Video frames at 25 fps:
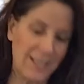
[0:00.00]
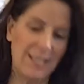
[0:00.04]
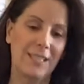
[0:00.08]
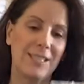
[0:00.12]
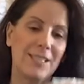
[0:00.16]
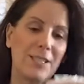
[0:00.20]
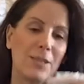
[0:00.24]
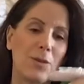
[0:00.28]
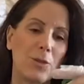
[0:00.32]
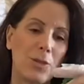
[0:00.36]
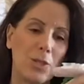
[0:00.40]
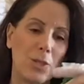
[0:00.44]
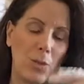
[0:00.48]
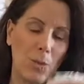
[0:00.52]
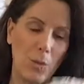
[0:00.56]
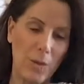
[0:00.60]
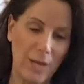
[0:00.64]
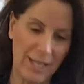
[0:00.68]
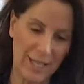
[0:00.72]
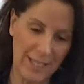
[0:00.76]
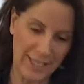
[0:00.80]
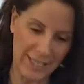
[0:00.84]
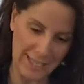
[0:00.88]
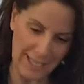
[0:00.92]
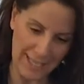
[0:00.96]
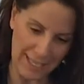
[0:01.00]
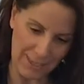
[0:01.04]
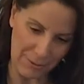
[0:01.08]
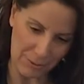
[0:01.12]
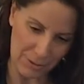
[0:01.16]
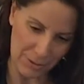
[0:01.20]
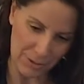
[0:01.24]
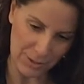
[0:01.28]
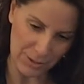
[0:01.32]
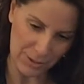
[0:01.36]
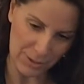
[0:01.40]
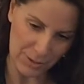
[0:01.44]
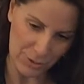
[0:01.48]
social one and we're
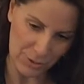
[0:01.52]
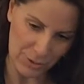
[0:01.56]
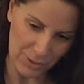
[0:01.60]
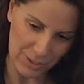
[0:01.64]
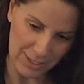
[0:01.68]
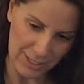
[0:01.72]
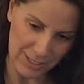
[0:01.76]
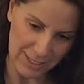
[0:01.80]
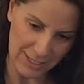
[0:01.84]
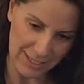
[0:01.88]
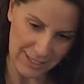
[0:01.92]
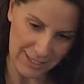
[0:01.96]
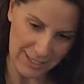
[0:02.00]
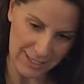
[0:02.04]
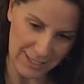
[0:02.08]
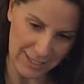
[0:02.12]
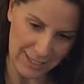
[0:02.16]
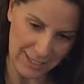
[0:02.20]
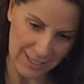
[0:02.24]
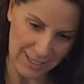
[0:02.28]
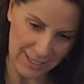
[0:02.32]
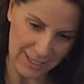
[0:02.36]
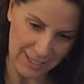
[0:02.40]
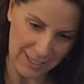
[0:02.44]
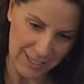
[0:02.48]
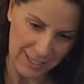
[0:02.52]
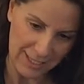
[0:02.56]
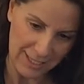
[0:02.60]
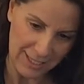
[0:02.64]
all social distancing.